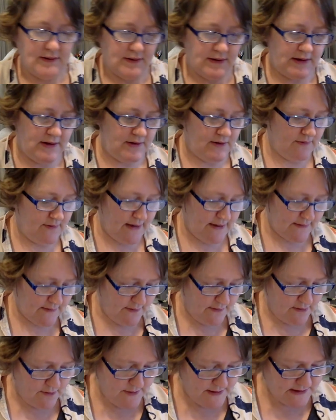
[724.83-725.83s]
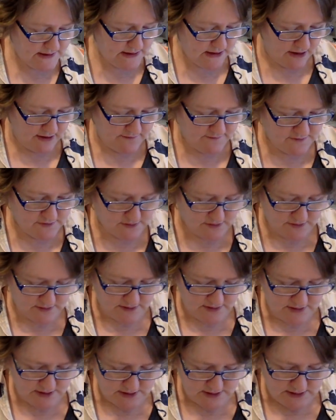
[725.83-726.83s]
you know, like a little bit
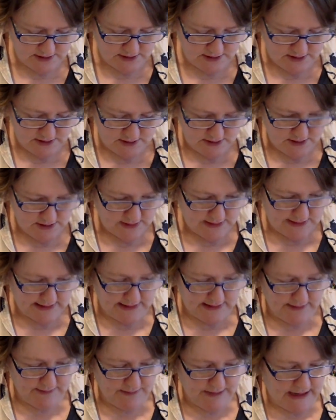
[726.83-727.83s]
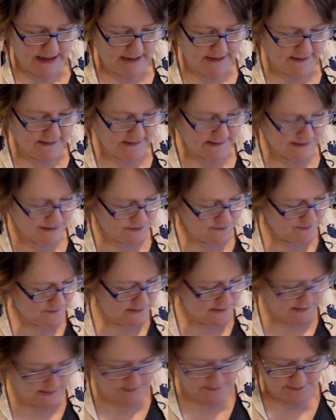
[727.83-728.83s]
softer. Um, but I think that's
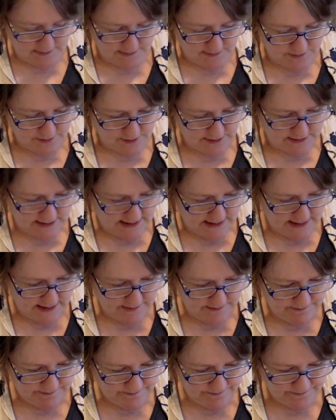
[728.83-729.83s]
really, really pretty.